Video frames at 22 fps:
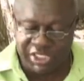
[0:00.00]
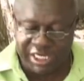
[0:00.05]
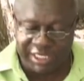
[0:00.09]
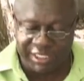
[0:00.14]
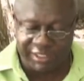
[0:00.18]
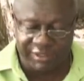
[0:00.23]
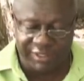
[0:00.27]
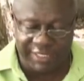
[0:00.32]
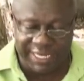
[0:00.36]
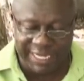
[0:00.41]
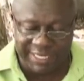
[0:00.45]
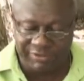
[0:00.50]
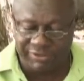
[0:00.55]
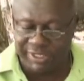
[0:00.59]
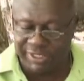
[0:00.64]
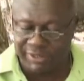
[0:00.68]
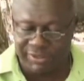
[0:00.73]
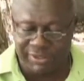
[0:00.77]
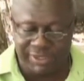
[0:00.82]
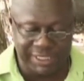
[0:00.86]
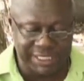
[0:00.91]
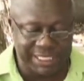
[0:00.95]

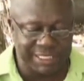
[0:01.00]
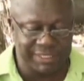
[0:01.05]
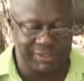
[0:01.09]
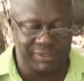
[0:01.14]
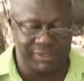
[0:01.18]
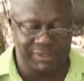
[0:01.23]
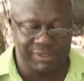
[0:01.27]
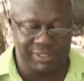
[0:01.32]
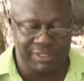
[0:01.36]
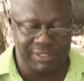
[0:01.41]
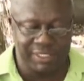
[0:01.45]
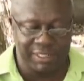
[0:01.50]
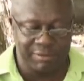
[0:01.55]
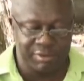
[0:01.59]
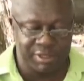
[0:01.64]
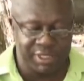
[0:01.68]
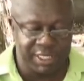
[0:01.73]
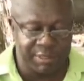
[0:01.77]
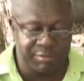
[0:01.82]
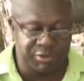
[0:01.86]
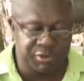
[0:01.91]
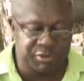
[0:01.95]
gigantic size
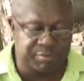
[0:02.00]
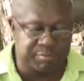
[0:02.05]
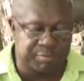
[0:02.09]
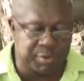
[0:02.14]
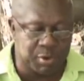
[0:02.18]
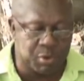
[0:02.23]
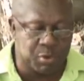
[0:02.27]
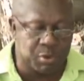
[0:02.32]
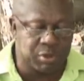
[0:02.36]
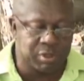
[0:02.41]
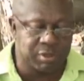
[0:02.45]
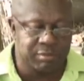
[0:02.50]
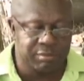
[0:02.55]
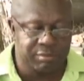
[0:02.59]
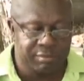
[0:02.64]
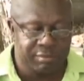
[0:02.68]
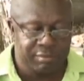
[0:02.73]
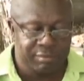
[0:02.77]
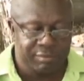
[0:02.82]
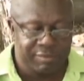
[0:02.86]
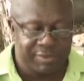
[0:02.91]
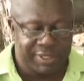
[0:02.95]
enabled him to bowl
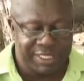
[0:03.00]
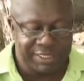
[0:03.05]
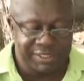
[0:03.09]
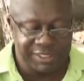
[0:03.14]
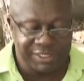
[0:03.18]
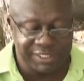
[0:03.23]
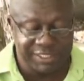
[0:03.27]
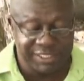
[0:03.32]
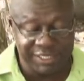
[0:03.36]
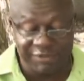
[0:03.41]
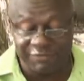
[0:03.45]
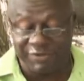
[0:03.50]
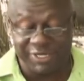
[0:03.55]
at a